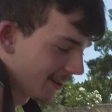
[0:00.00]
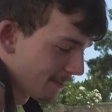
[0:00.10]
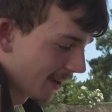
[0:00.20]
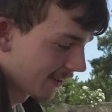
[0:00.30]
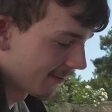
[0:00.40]
like
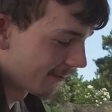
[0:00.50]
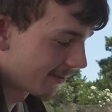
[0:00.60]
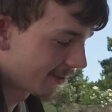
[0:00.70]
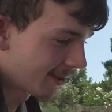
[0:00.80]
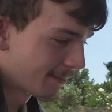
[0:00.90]
massive
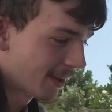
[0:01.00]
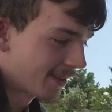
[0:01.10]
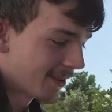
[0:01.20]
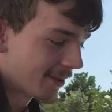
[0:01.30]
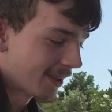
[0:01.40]
compared
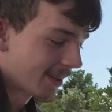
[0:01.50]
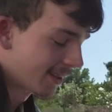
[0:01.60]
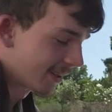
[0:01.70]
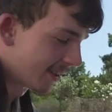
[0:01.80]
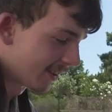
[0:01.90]
to
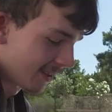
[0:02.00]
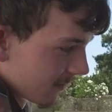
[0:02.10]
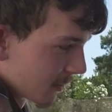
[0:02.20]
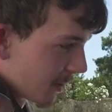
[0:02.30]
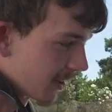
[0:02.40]

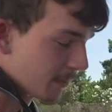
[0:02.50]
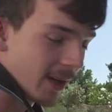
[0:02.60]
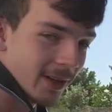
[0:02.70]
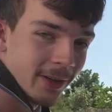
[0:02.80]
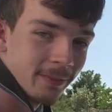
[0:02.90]
spiders
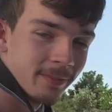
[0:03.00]
back home.